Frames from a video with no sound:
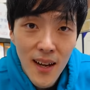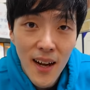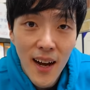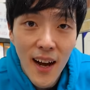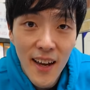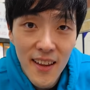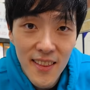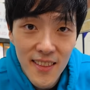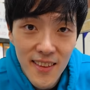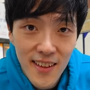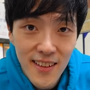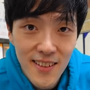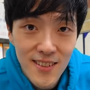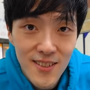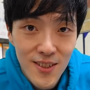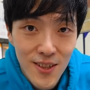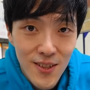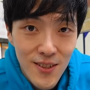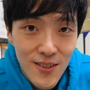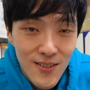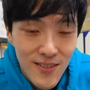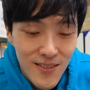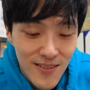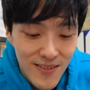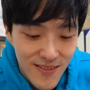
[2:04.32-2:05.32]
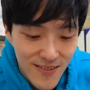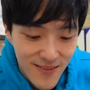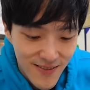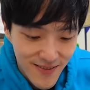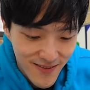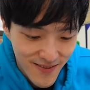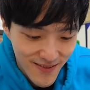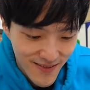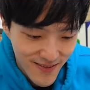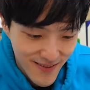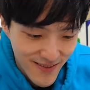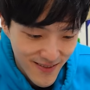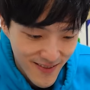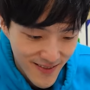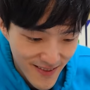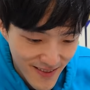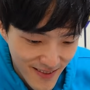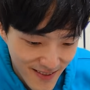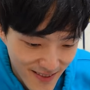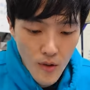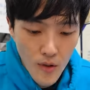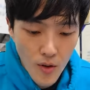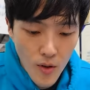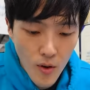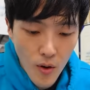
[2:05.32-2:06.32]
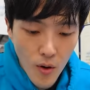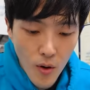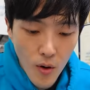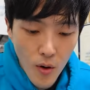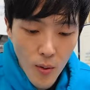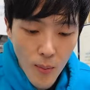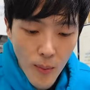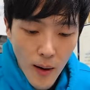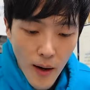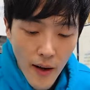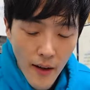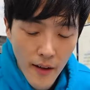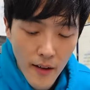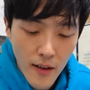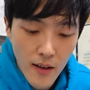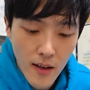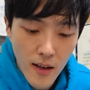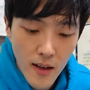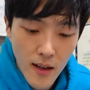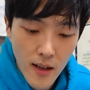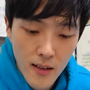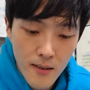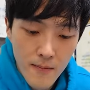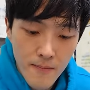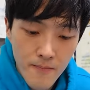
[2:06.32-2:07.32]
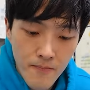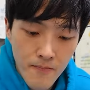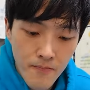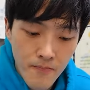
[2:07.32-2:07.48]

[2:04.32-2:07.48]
I think so. Oh my god.